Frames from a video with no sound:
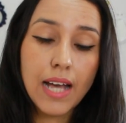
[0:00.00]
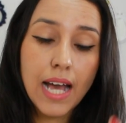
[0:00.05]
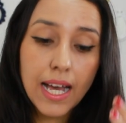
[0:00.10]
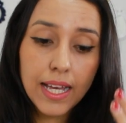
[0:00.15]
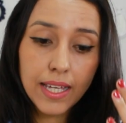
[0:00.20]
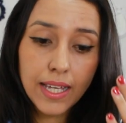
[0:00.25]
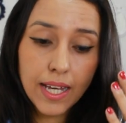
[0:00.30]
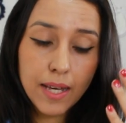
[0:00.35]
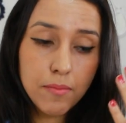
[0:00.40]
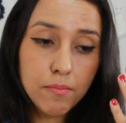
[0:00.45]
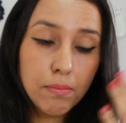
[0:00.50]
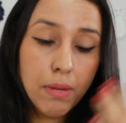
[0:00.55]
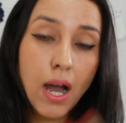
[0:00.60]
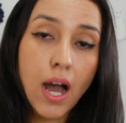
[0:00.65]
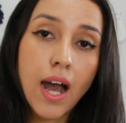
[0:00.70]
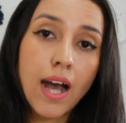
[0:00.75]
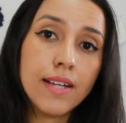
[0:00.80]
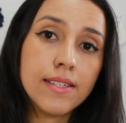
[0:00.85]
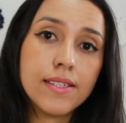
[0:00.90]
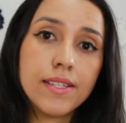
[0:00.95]
I, I'm
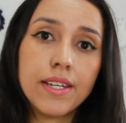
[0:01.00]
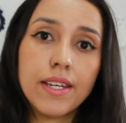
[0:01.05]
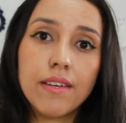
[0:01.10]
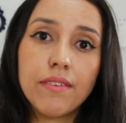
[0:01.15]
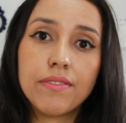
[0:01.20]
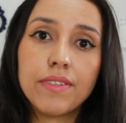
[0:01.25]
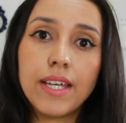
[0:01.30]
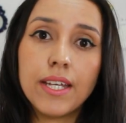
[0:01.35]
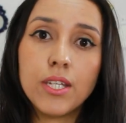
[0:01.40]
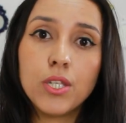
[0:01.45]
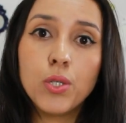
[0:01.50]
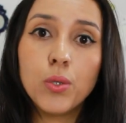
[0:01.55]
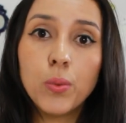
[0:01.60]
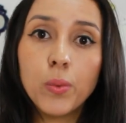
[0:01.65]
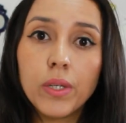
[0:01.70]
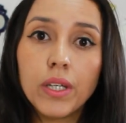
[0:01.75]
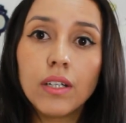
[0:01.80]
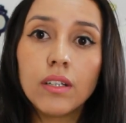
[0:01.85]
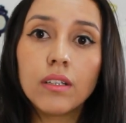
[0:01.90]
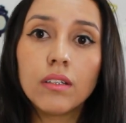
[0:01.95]
positive that you
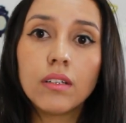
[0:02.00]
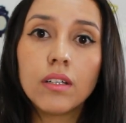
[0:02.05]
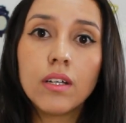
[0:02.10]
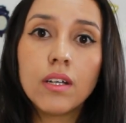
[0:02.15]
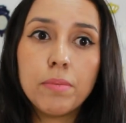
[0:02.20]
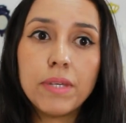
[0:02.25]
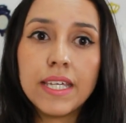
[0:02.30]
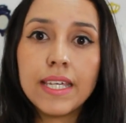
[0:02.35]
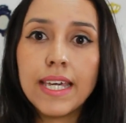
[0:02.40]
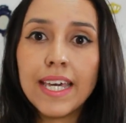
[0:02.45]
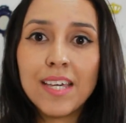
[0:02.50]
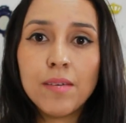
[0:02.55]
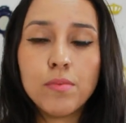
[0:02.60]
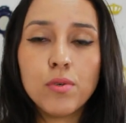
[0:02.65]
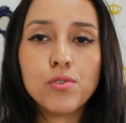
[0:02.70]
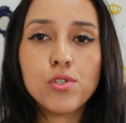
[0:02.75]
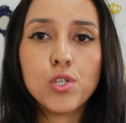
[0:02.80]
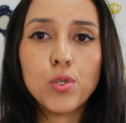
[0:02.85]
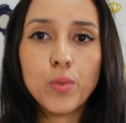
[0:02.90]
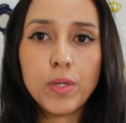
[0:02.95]
will be
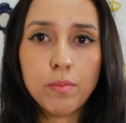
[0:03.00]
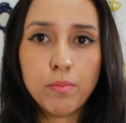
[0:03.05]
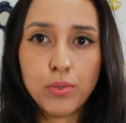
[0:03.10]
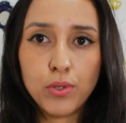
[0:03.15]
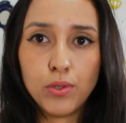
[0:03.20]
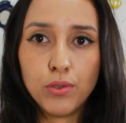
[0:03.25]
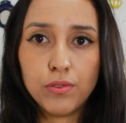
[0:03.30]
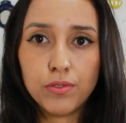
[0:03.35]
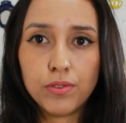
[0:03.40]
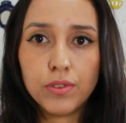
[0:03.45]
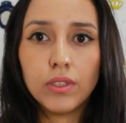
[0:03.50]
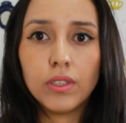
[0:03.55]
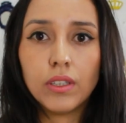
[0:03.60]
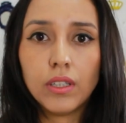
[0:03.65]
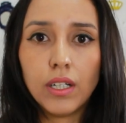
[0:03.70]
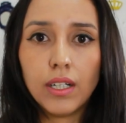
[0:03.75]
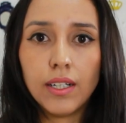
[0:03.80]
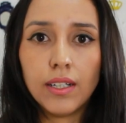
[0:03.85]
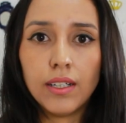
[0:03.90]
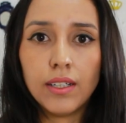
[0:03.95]
able to improve
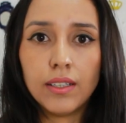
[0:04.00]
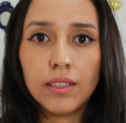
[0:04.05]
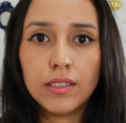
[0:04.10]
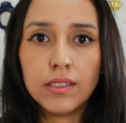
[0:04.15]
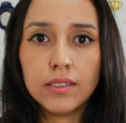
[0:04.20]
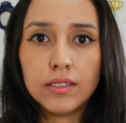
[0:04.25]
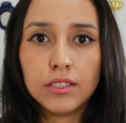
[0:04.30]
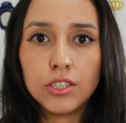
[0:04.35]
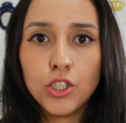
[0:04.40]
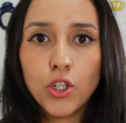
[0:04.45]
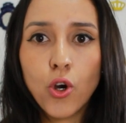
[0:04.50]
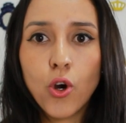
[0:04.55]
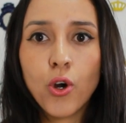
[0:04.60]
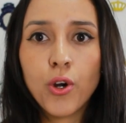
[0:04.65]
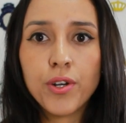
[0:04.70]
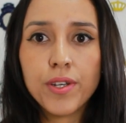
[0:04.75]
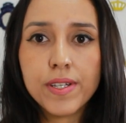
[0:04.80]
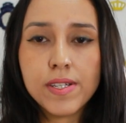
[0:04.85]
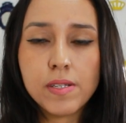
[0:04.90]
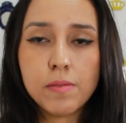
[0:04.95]
uh,
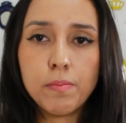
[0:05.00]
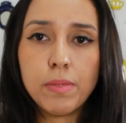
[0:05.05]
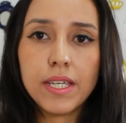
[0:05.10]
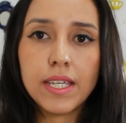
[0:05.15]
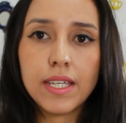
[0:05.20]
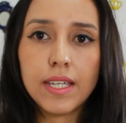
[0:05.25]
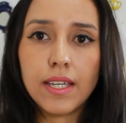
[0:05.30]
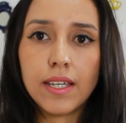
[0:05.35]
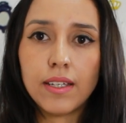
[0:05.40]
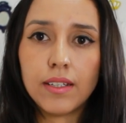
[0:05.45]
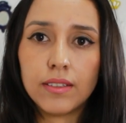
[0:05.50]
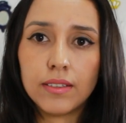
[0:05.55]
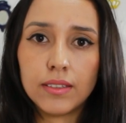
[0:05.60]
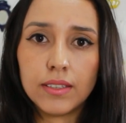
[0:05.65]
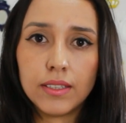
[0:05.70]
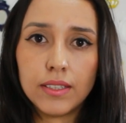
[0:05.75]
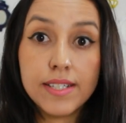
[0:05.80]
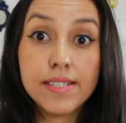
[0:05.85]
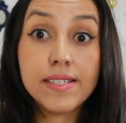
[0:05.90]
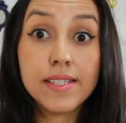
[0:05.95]
your speaking
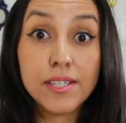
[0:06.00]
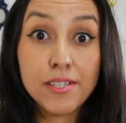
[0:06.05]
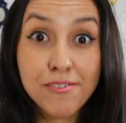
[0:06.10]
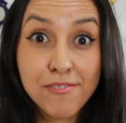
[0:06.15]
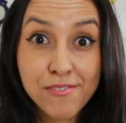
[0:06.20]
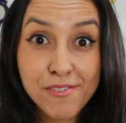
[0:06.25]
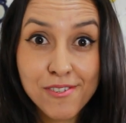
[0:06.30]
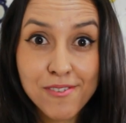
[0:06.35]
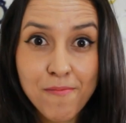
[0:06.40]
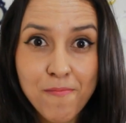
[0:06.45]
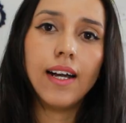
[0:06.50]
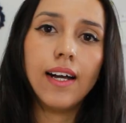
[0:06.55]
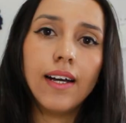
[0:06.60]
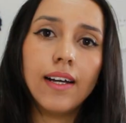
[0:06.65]
skills.